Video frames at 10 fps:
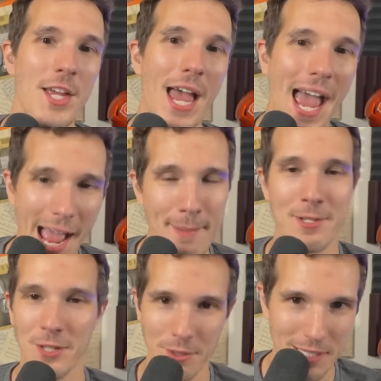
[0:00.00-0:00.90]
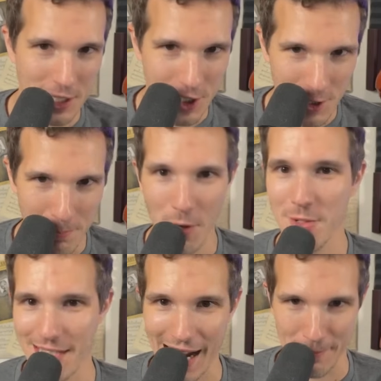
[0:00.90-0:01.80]
absolutely smoked
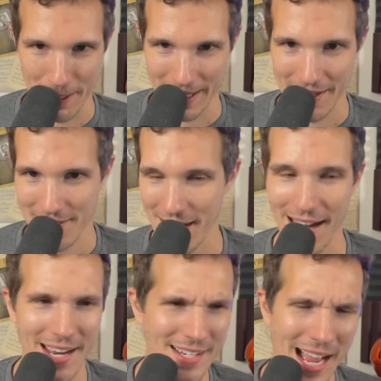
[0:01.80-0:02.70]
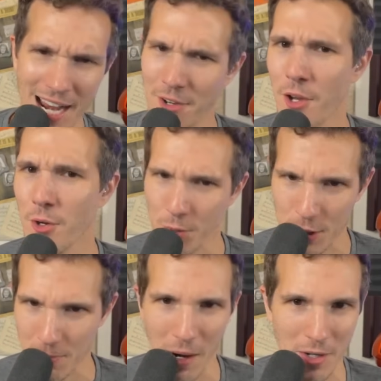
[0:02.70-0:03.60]
Zach Pickens, and I don't know who his
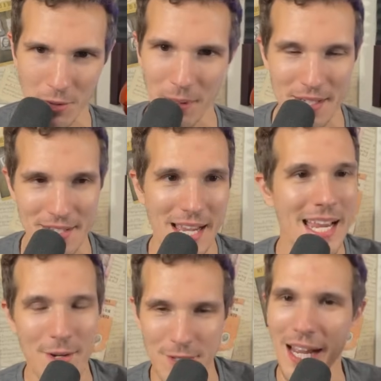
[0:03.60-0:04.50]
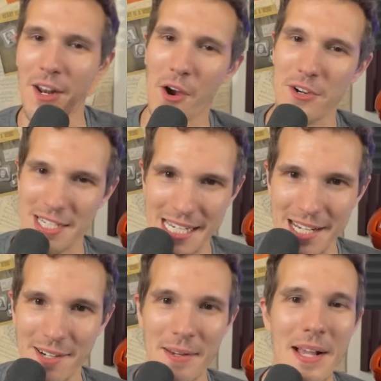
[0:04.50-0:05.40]
partner was. It was kind of hard to
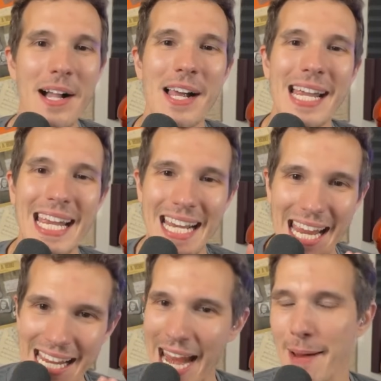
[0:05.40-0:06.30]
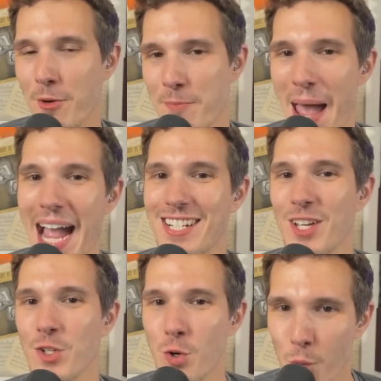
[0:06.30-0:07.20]
hear. In a game of bags,
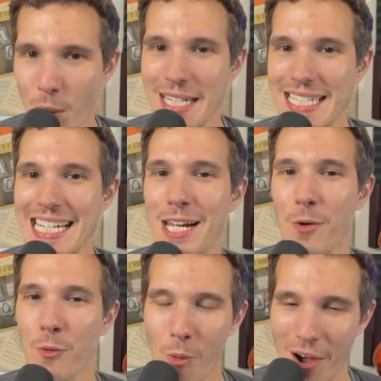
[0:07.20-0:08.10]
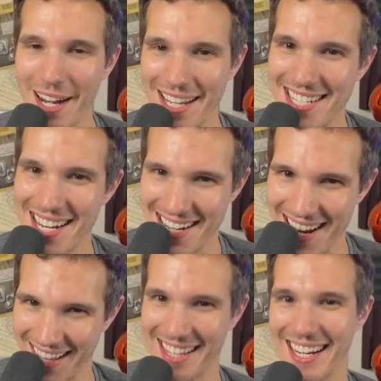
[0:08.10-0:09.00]

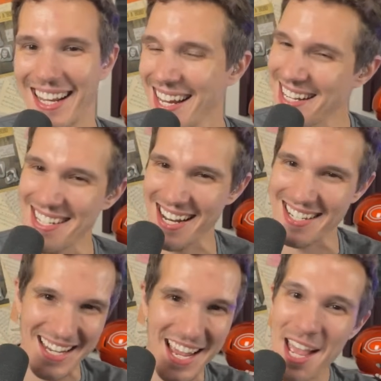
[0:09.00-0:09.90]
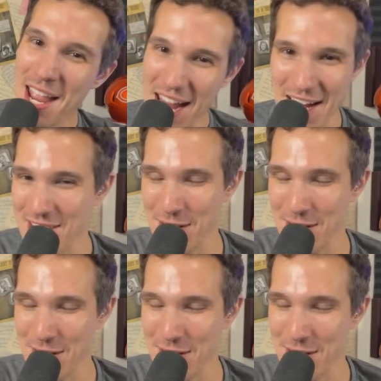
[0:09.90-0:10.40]
21-0. It's just